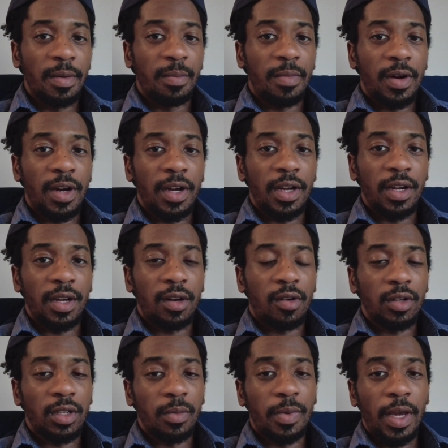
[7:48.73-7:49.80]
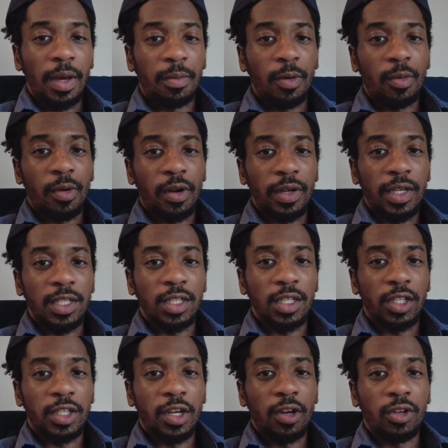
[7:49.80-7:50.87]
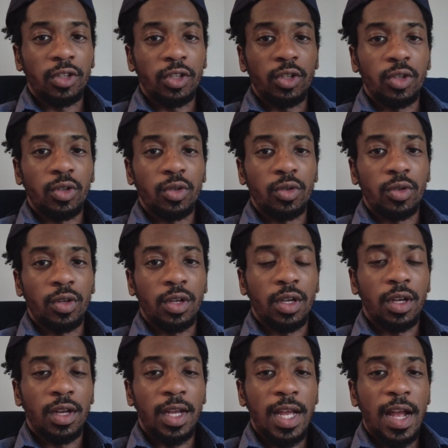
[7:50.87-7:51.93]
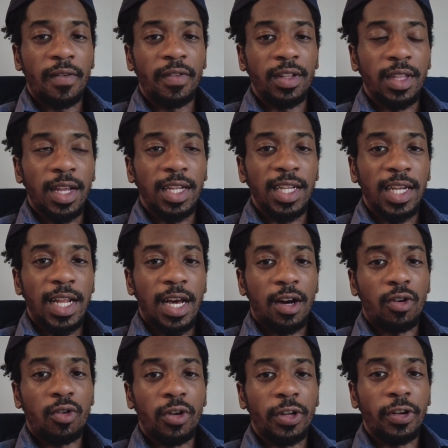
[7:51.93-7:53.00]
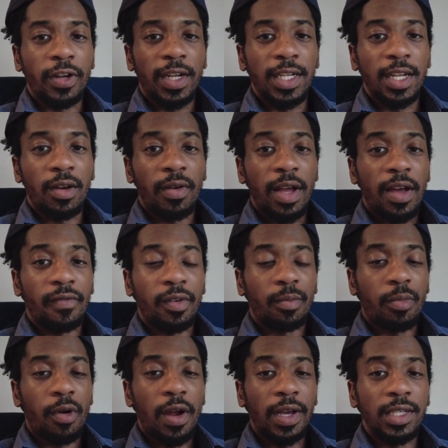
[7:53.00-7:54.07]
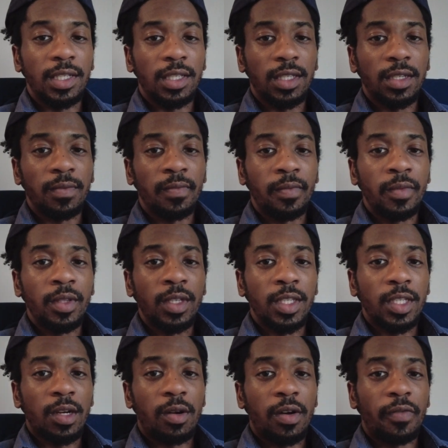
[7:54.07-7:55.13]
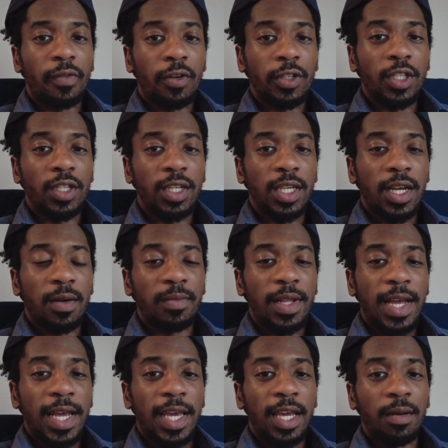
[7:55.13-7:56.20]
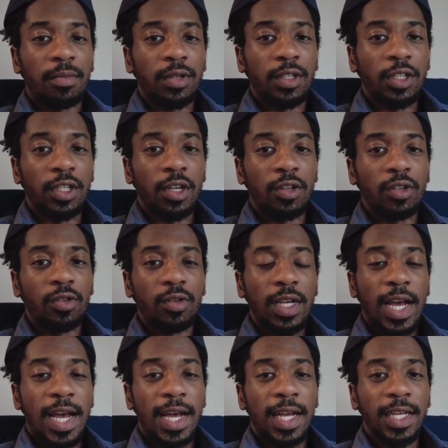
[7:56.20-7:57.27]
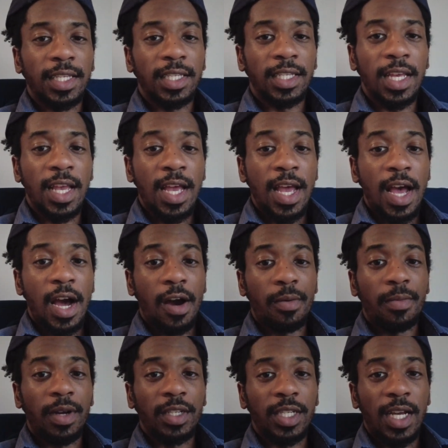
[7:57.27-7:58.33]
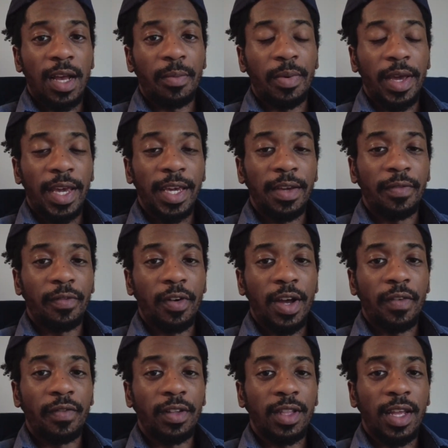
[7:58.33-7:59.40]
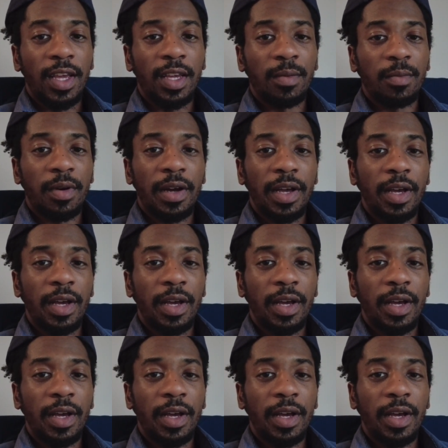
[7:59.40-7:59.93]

but on the paperwork it just shows you everything that I ordered. It don't have a price. So unfortunately I'm not able to show you guys how much I paid for everything, but